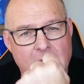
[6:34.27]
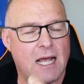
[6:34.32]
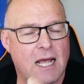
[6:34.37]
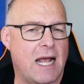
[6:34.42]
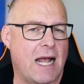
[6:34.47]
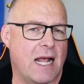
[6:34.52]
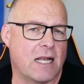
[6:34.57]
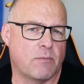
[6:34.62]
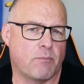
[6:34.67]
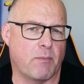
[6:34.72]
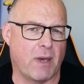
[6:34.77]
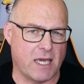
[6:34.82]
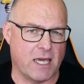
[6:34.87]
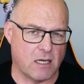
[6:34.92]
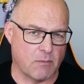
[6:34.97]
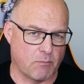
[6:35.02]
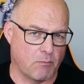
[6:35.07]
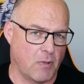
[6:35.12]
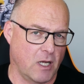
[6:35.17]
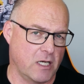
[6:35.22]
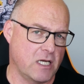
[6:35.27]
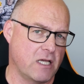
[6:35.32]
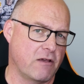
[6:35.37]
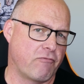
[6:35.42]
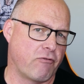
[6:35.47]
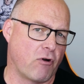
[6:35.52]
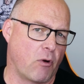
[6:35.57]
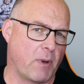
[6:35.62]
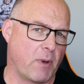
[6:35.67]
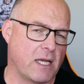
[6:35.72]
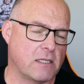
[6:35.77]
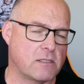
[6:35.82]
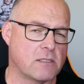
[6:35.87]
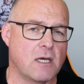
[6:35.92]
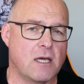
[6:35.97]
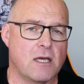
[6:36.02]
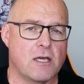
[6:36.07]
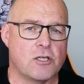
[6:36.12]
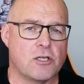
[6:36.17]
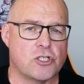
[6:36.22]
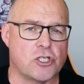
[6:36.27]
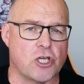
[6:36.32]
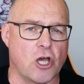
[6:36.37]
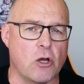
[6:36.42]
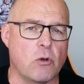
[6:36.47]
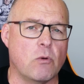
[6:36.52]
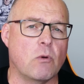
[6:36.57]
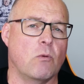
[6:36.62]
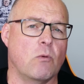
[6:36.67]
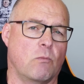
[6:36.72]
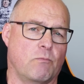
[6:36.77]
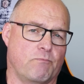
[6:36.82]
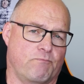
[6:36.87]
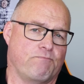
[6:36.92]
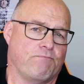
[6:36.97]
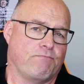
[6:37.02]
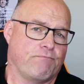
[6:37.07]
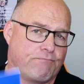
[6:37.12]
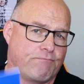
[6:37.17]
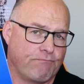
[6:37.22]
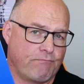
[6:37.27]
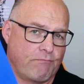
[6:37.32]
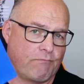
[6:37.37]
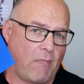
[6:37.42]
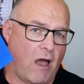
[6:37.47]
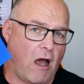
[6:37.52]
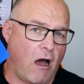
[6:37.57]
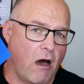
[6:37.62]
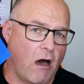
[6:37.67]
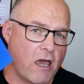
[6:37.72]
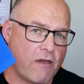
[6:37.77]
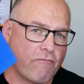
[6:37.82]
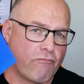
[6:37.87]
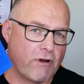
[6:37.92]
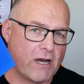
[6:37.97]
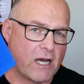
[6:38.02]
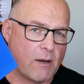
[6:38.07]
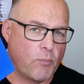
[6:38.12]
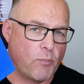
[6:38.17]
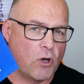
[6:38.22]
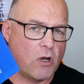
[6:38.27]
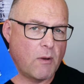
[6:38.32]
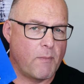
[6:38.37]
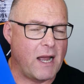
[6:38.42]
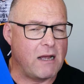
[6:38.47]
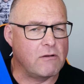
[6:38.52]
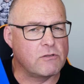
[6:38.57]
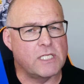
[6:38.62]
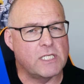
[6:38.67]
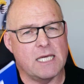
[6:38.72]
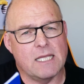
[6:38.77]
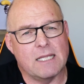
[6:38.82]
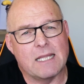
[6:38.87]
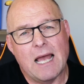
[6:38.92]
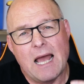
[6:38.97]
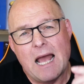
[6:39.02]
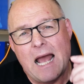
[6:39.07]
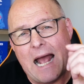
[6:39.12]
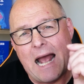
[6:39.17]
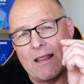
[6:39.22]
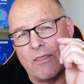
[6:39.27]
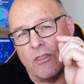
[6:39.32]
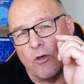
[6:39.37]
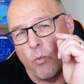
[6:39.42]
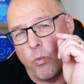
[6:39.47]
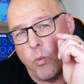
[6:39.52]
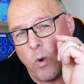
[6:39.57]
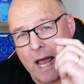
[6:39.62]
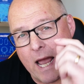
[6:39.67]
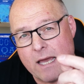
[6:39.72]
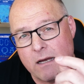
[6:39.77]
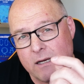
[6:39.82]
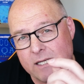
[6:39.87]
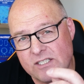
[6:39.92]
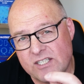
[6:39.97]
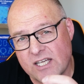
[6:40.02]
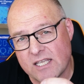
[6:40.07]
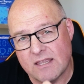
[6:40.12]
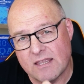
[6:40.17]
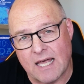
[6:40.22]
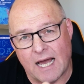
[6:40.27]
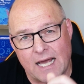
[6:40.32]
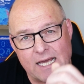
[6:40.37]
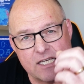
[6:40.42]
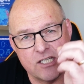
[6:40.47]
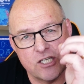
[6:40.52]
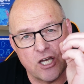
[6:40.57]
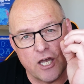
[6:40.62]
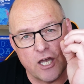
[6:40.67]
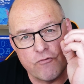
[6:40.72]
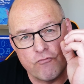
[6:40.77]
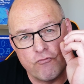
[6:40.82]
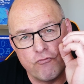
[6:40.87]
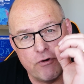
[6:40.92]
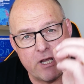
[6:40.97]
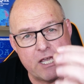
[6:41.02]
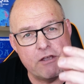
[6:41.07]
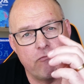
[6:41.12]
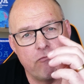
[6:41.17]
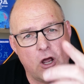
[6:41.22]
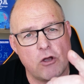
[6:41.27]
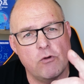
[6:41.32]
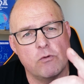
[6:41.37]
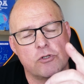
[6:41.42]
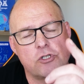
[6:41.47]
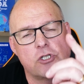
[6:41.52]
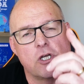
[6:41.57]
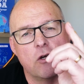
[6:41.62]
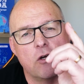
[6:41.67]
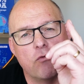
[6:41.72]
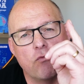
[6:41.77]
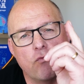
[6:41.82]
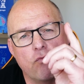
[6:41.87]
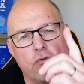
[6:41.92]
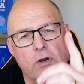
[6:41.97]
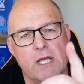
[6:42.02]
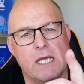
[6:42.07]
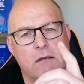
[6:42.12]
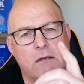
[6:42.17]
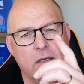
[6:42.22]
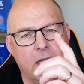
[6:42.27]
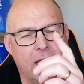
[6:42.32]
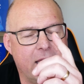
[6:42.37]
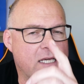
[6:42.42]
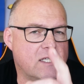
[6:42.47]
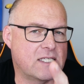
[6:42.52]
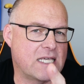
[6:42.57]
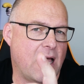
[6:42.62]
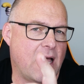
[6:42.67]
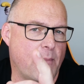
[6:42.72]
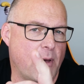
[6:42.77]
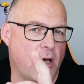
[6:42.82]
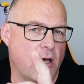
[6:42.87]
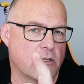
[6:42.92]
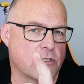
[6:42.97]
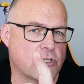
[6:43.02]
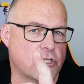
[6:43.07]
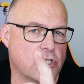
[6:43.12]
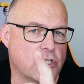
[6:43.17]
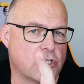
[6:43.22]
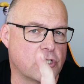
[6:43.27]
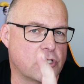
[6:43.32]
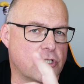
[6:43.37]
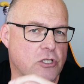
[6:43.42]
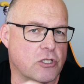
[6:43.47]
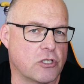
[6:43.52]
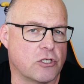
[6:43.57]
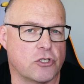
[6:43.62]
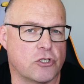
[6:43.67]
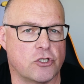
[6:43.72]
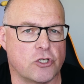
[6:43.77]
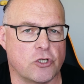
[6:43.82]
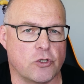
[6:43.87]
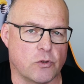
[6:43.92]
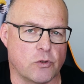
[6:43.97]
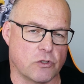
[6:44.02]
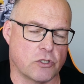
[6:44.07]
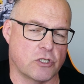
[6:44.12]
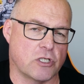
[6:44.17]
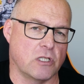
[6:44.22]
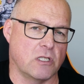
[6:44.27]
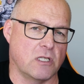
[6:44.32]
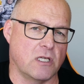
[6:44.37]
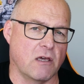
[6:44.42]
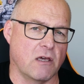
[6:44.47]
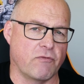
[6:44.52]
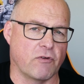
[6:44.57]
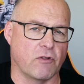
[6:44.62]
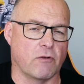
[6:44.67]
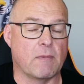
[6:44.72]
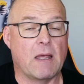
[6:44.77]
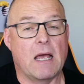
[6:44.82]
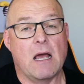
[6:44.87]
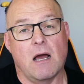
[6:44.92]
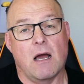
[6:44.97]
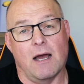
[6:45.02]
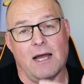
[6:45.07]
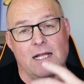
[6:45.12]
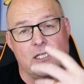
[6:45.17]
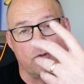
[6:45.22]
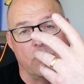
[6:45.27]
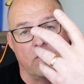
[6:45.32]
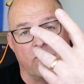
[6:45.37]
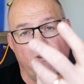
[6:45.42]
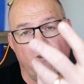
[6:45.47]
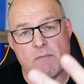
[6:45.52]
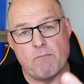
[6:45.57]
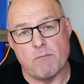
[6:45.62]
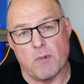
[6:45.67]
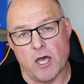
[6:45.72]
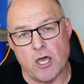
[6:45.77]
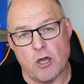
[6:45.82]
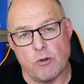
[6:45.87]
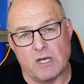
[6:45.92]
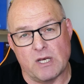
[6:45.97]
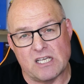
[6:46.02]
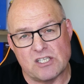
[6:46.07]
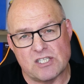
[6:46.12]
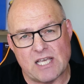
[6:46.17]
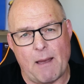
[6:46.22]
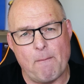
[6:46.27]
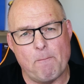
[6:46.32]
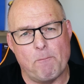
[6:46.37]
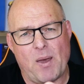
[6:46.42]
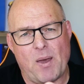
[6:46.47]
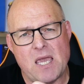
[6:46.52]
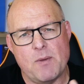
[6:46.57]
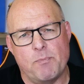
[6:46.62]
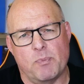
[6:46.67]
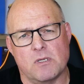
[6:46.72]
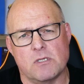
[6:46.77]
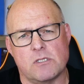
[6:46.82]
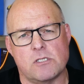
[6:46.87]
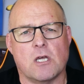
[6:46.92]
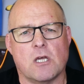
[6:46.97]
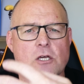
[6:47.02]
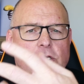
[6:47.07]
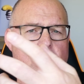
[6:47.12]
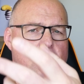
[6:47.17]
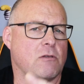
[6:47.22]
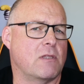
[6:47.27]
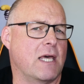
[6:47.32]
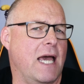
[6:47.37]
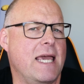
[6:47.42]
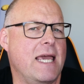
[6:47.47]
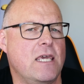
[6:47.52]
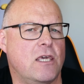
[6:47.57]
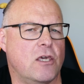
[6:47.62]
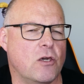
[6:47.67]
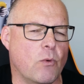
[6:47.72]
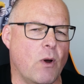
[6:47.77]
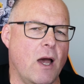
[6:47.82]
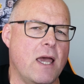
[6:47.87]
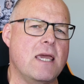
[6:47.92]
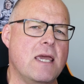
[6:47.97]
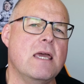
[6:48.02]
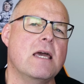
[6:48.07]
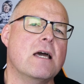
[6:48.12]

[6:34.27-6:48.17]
and make money from it. So I've written a book about it, and the way I did that is I rewrote real exam answers that students had given. I had to invent my own exam papers so that AQA